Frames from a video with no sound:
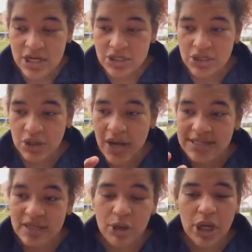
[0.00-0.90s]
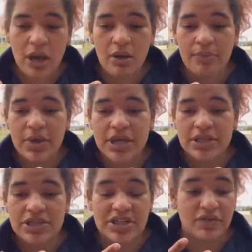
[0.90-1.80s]
So as they become
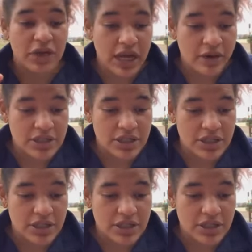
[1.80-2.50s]
the different characters,